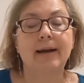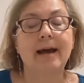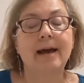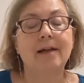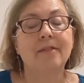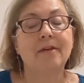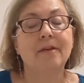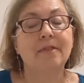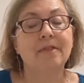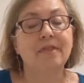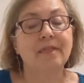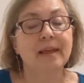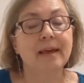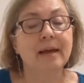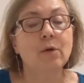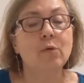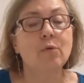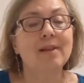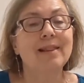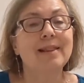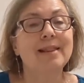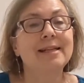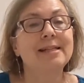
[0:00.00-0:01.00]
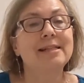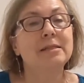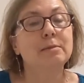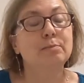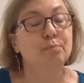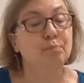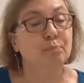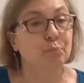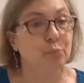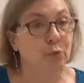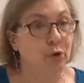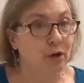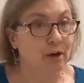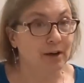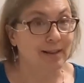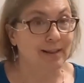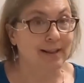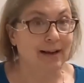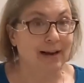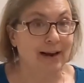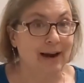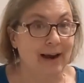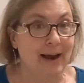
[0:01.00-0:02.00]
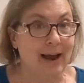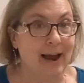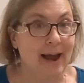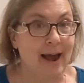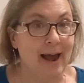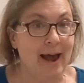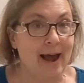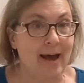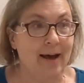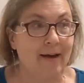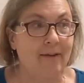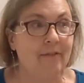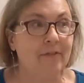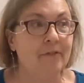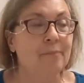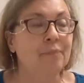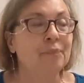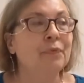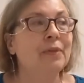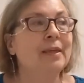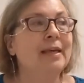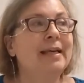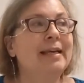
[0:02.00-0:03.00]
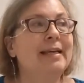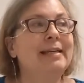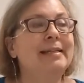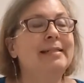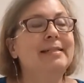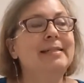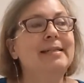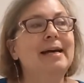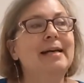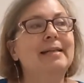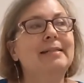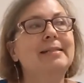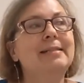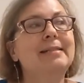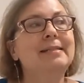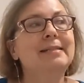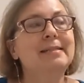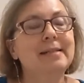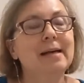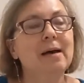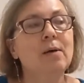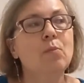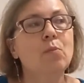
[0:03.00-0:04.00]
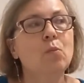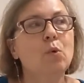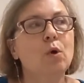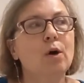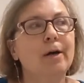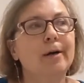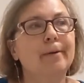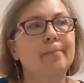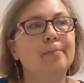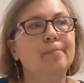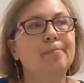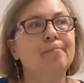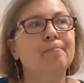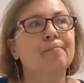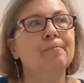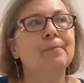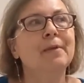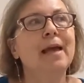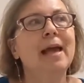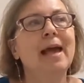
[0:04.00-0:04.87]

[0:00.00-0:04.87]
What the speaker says: Now, the thing with this book that I have is that someone